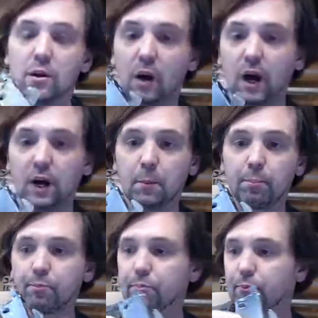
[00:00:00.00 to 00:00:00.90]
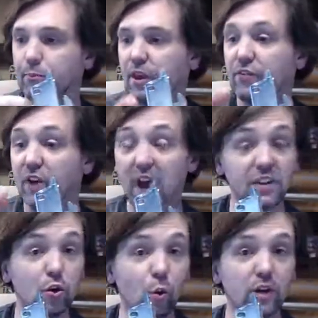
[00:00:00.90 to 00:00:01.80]
Um, if you have
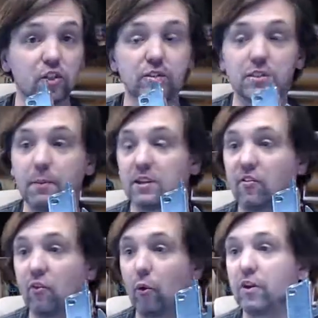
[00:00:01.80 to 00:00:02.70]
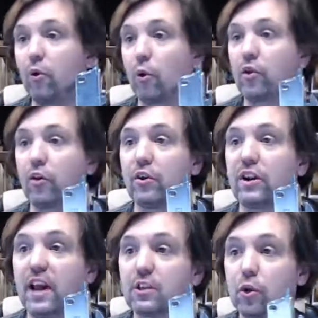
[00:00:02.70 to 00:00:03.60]
any questions about the
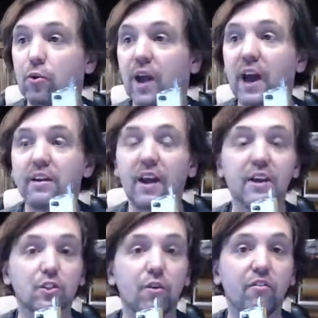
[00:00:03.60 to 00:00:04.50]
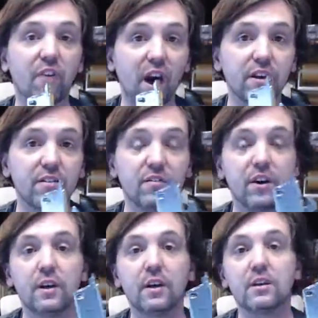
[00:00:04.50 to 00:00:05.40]
4430-09-05,
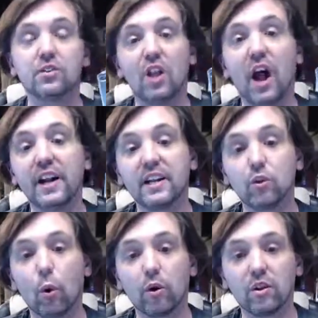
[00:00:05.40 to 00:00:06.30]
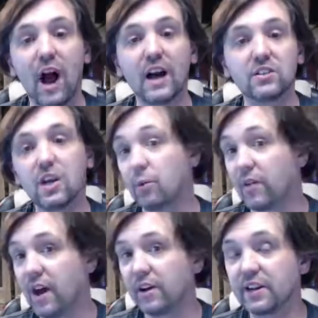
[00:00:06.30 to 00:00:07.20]
sliding door lock set
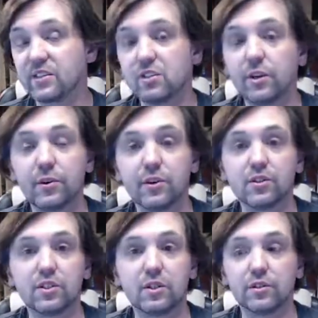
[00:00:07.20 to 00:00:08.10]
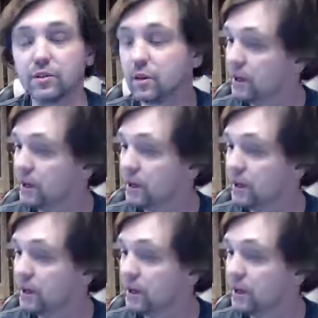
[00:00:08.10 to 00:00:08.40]
without an exterior cylinder